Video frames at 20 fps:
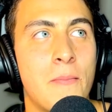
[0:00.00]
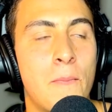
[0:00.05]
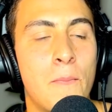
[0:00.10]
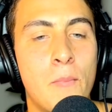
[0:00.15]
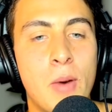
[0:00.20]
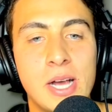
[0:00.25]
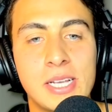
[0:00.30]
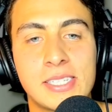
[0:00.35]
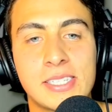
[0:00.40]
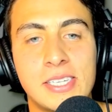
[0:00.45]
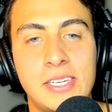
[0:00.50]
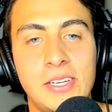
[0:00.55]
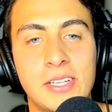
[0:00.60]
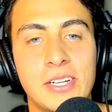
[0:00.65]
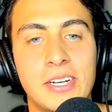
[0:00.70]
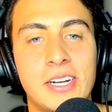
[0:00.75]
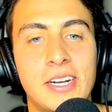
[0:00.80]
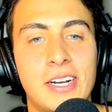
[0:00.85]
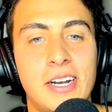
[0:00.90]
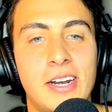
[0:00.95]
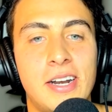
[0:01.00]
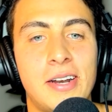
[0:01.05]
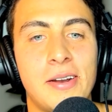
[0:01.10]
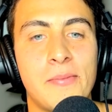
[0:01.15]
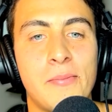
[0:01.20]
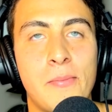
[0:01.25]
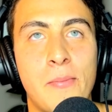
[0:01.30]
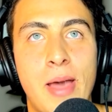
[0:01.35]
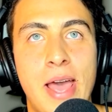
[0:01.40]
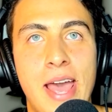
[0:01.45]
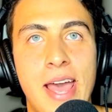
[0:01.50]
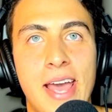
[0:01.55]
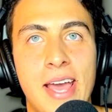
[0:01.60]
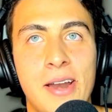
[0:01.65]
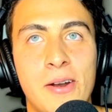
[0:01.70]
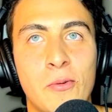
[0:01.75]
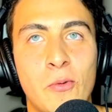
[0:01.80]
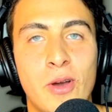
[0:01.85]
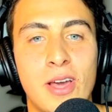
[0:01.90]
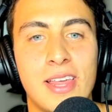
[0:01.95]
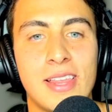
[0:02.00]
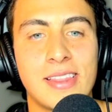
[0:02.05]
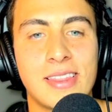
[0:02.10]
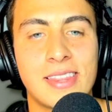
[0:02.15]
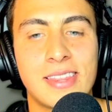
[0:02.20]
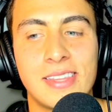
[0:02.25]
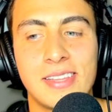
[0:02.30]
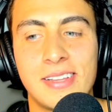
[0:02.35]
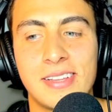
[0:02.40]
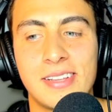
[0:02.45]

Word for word: muscular man with